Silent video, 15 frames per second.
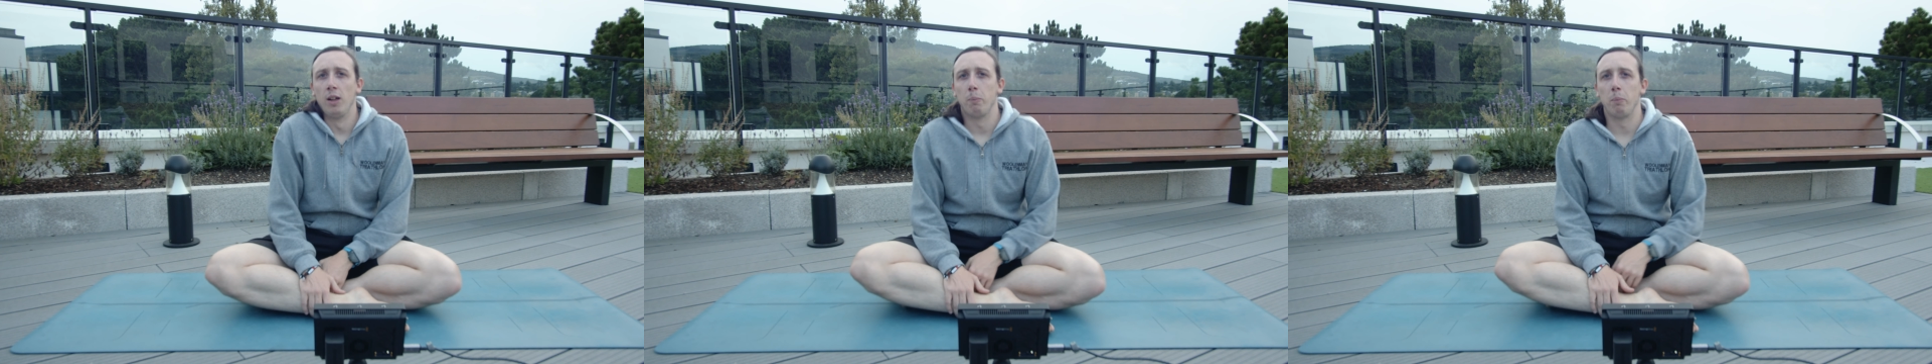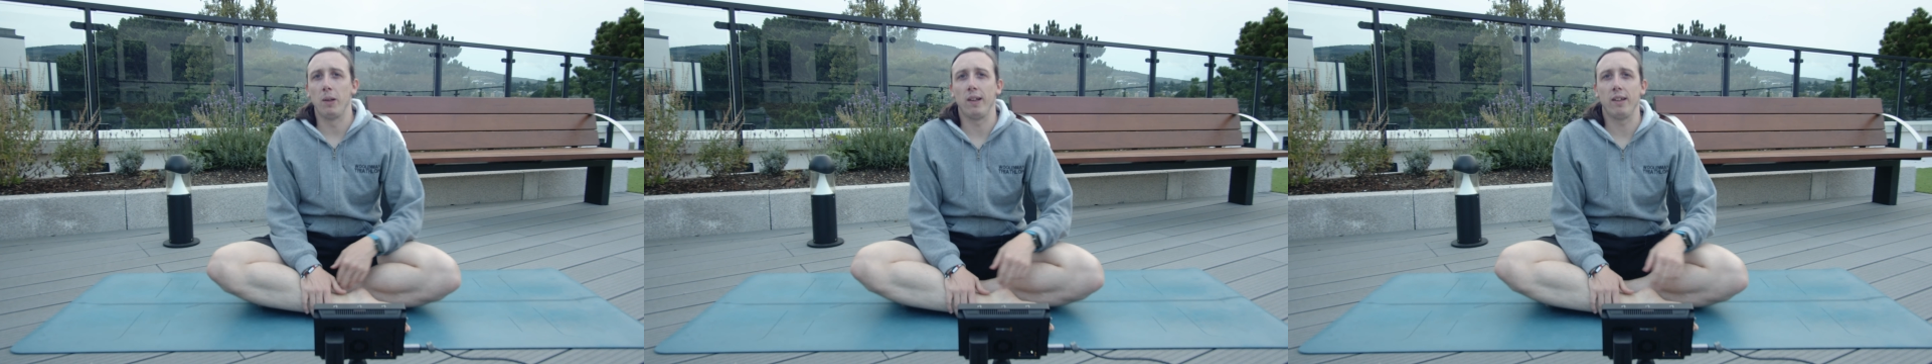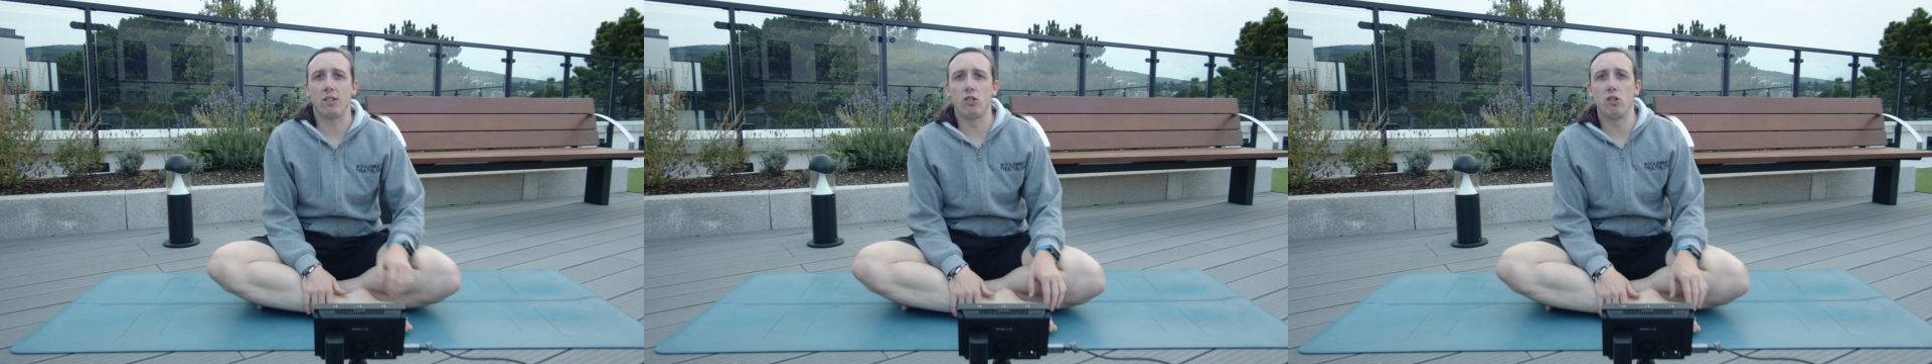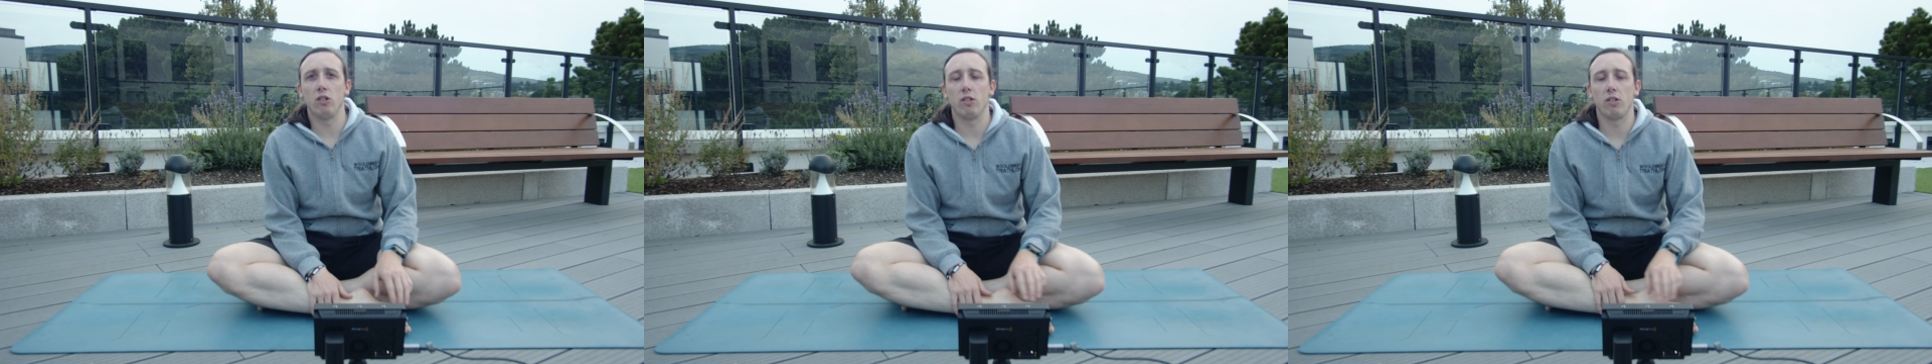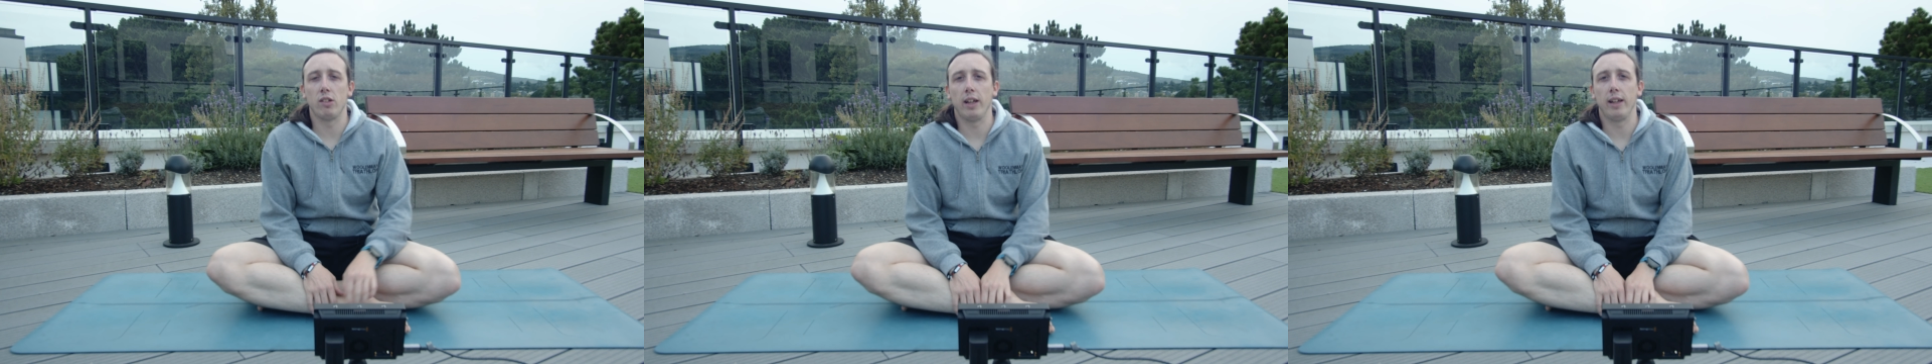But let's
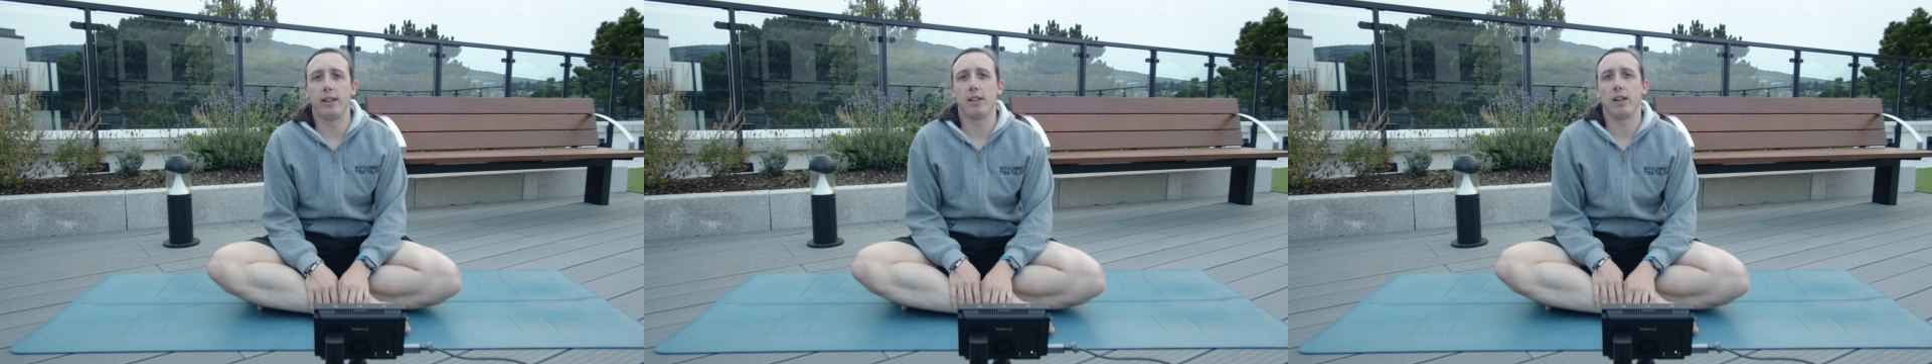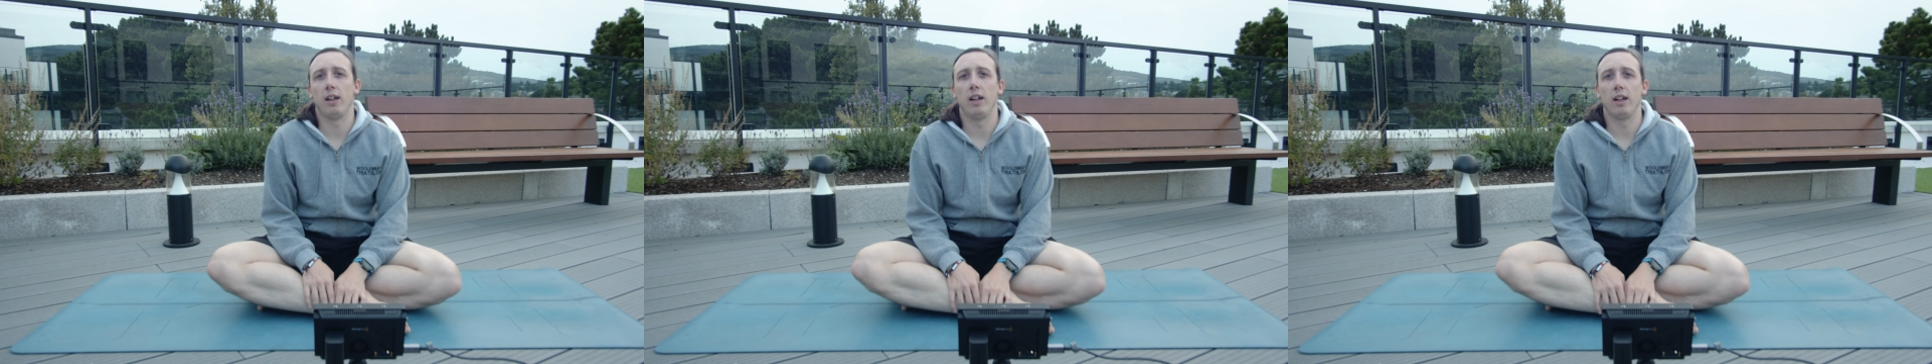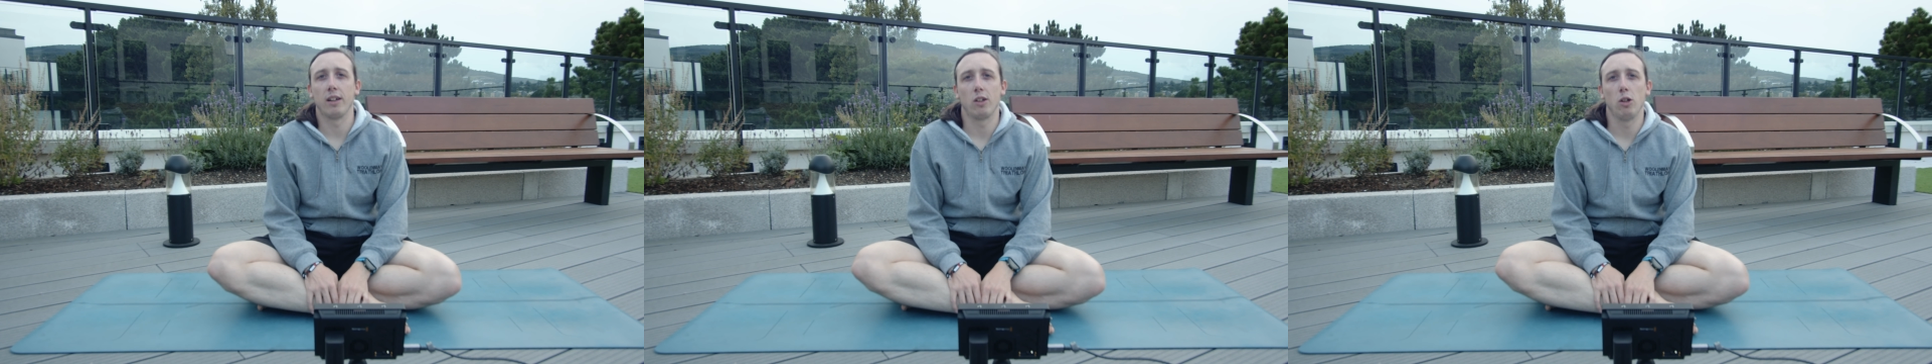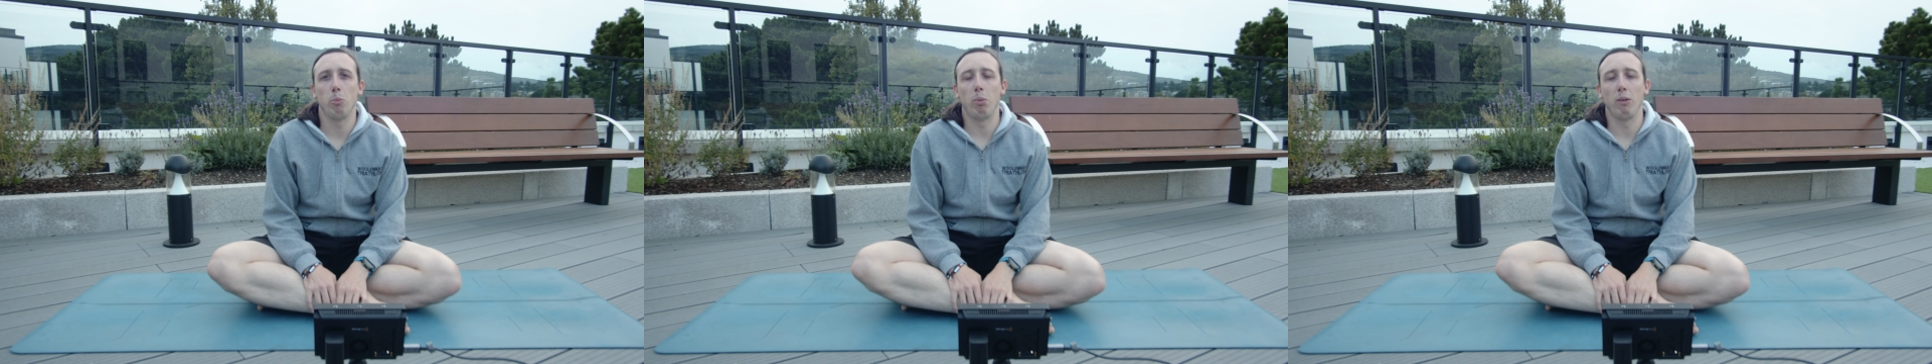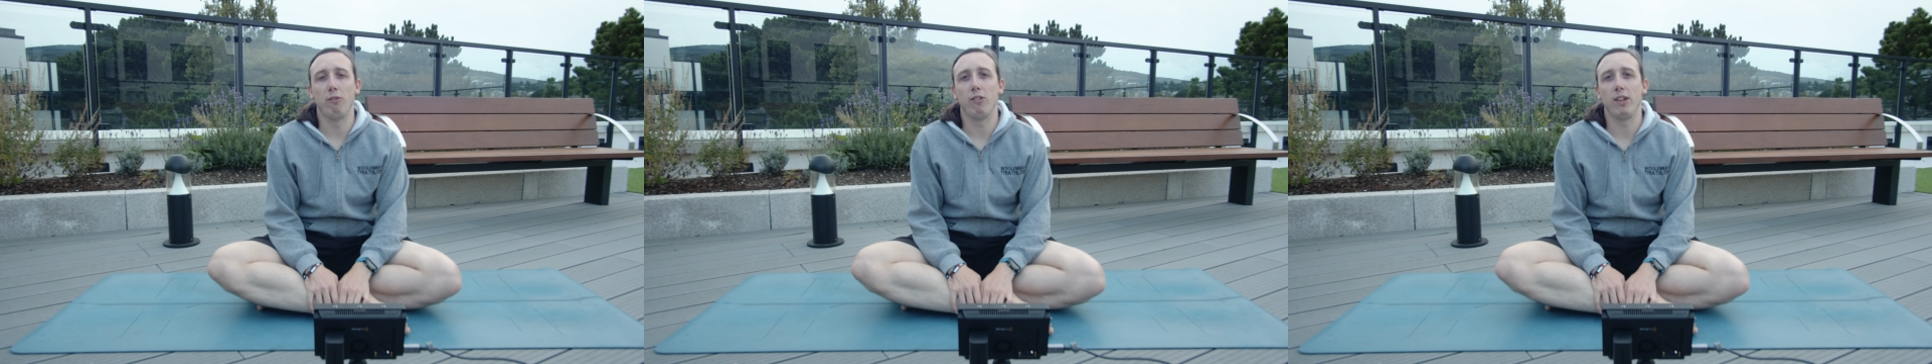just take a
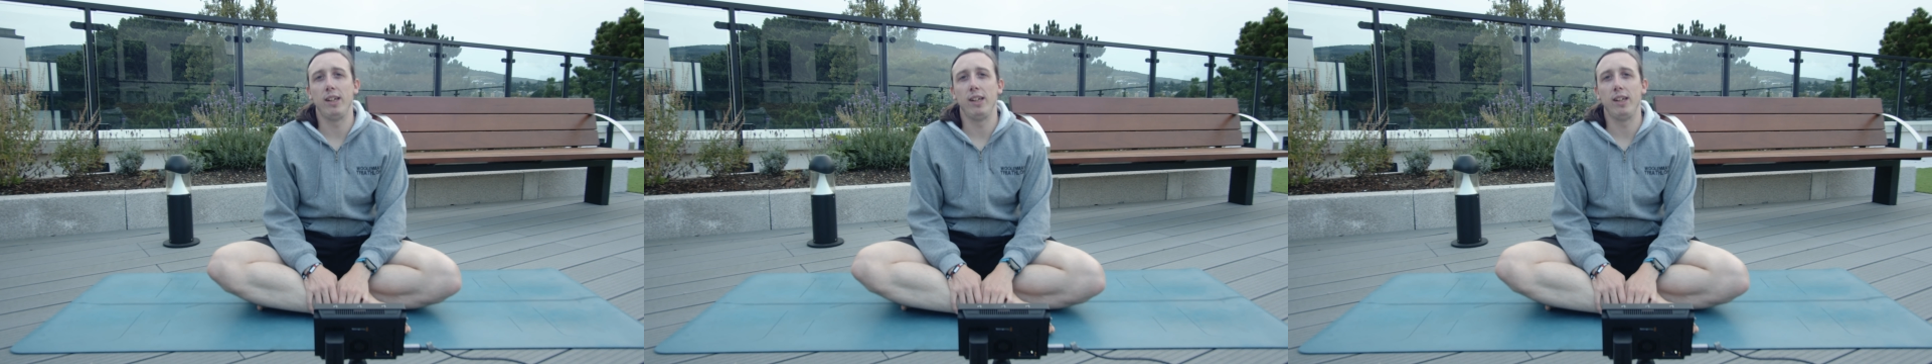couple of